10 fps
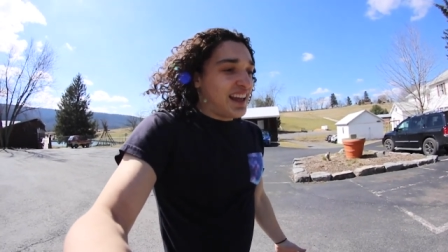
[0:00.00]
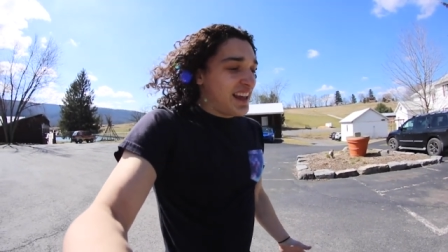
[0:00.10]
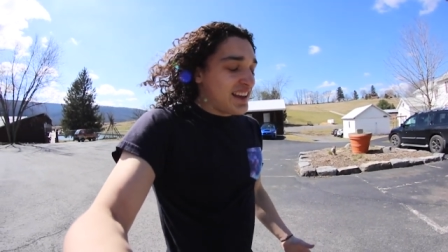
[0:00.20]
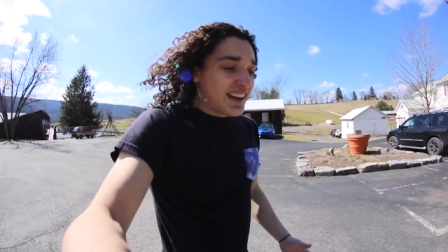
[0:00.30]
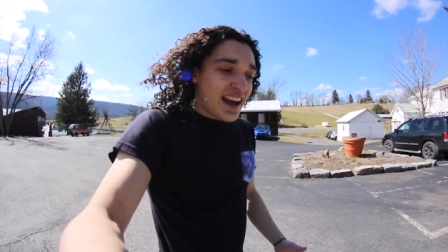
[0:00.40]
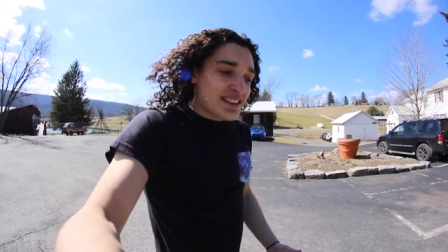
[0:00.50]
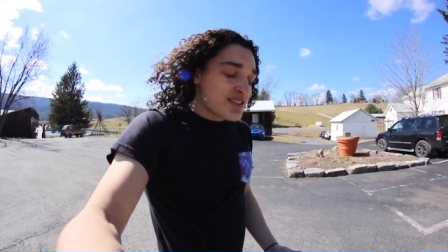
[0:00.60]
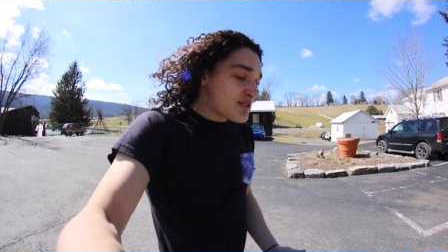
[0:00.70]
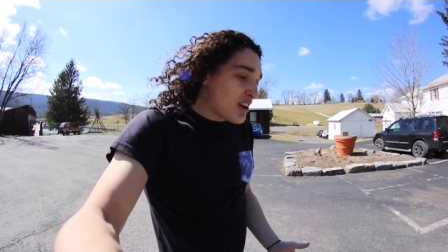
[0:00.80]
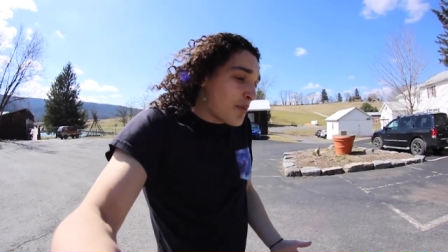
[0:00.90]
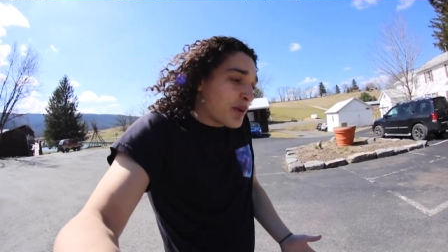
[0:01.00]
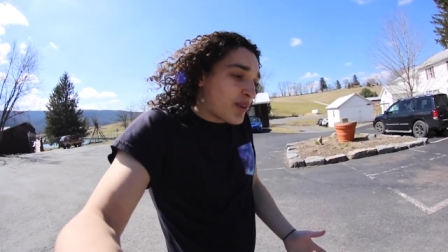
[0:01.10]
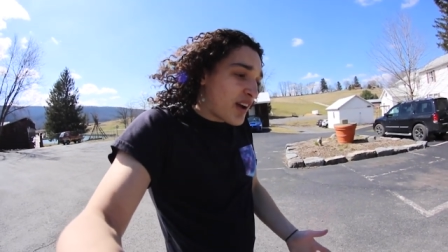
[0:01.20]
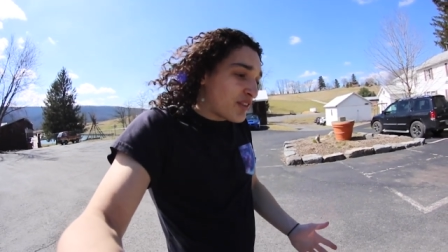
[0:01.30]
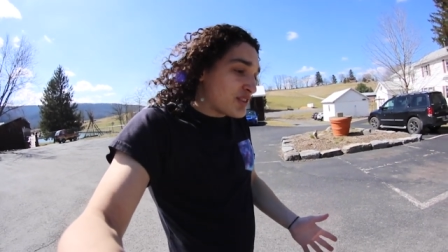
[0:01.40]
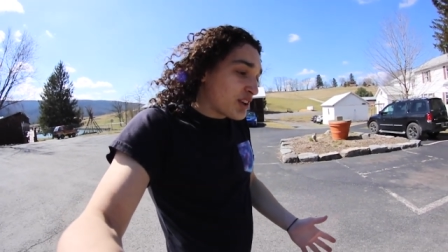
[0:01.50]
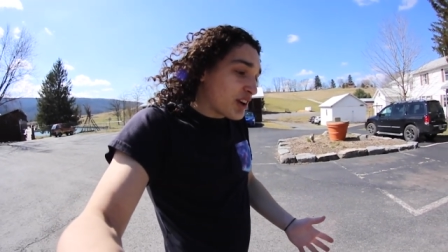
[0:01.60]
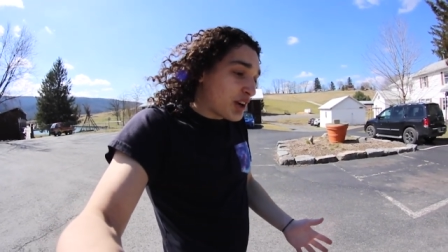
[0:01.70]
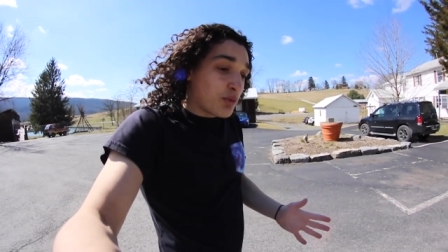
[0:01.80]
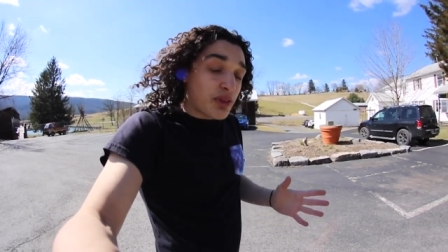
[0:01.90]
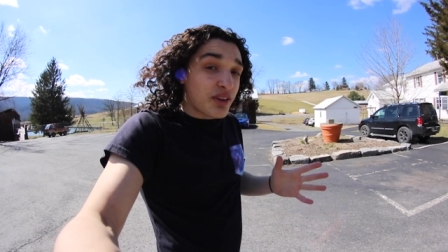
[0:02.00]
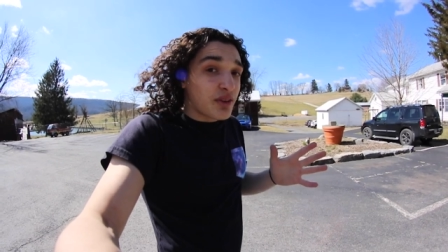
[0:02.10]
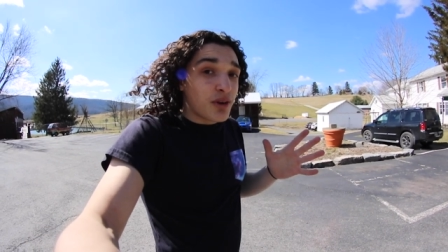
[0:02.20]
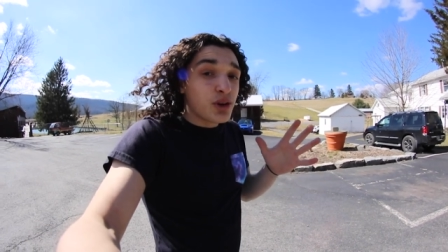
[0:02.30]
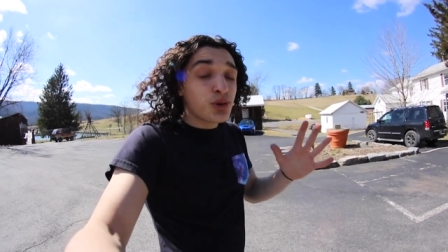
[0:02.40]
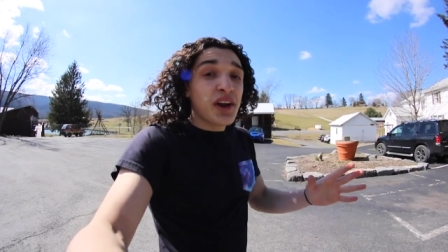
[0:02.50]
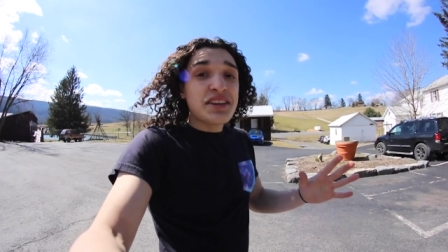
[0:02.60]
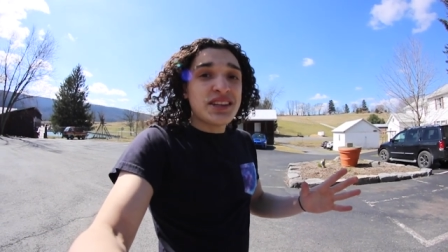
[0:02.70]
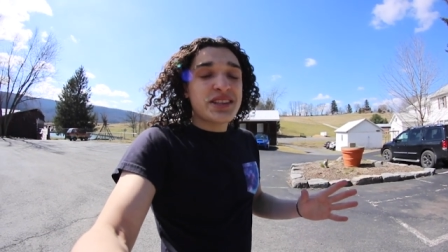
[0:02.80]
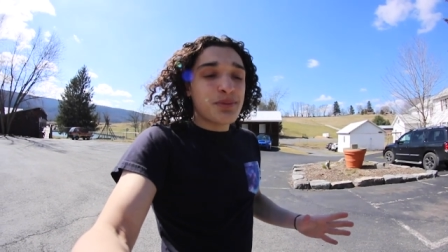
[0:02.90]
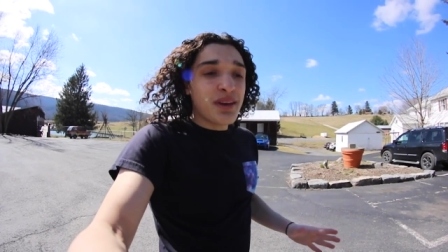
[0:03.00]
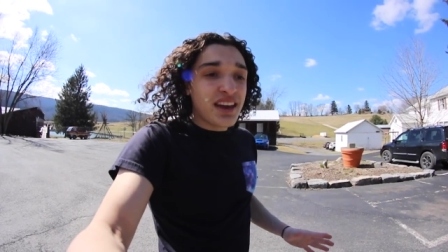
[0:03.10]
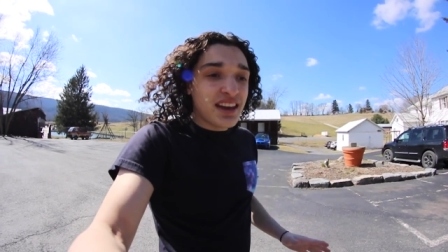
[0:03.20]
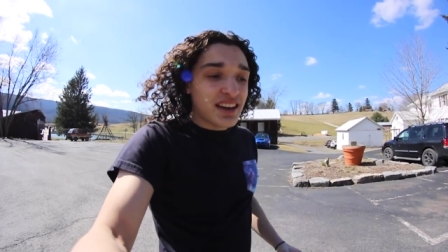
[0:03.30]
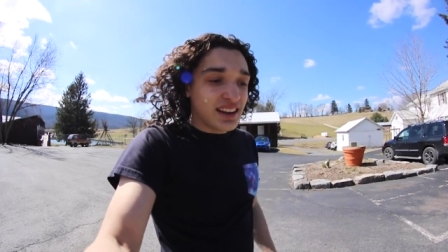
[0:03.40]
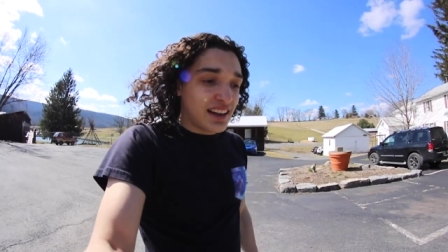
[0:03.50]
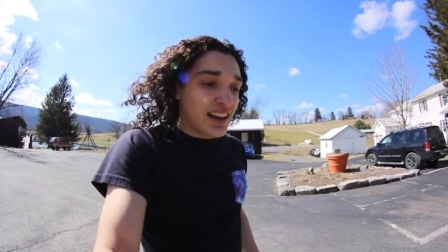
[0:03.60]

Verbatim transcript: And as I was coming around the turn with crazy speed,